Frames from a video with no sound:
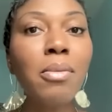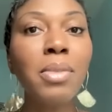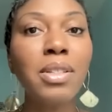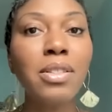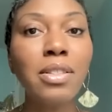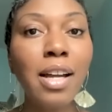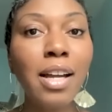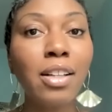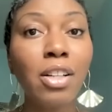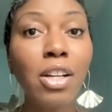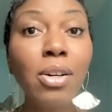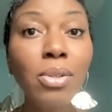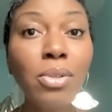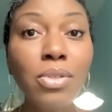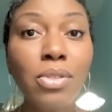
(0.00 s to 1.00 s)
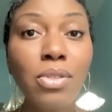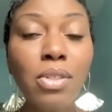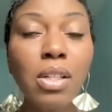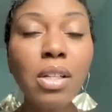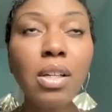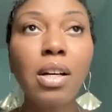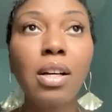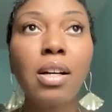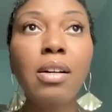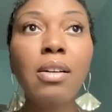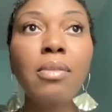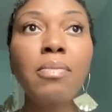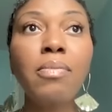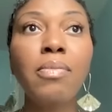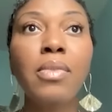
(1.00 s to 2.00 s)
misdiagnosed
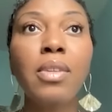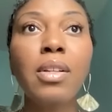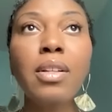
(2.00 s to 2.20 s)
um